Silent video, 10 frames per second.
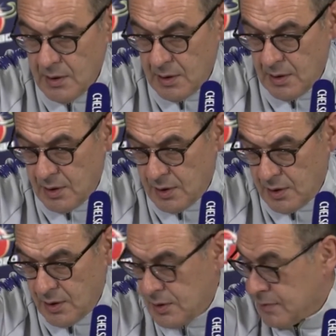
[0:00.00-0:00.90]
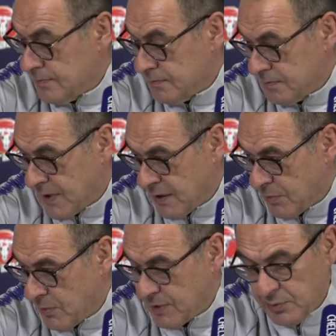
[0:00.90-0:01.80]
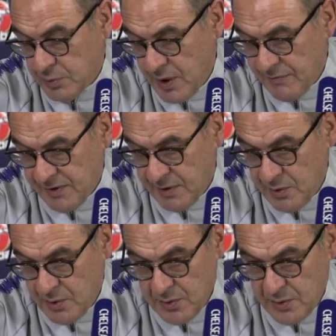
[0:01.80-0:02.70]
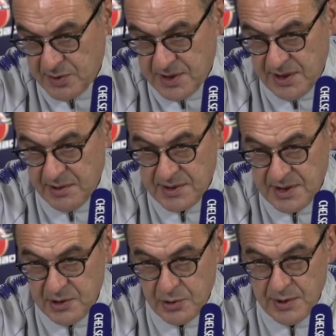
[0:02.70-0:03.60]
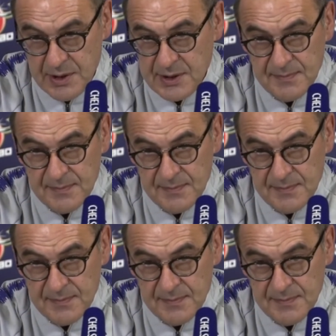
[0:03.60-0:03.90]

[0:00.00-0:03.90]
Oh, at the moment we have no serious injuries.